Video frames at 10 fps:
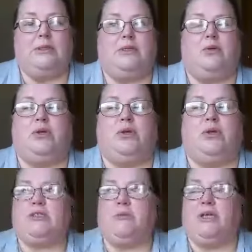So you
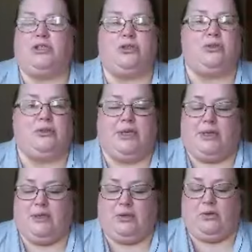want to make sure
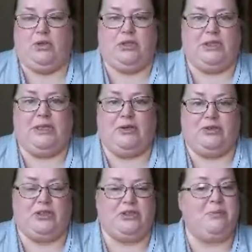that, you're
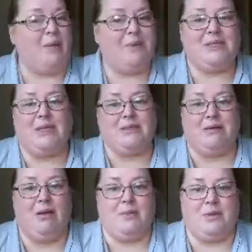decluttered. So maybe take
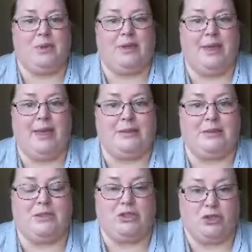time at the
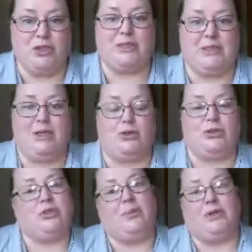weekend to just
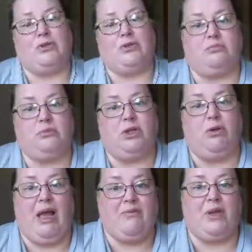declutter your bedroom.
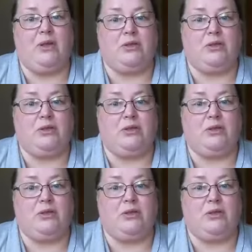Have a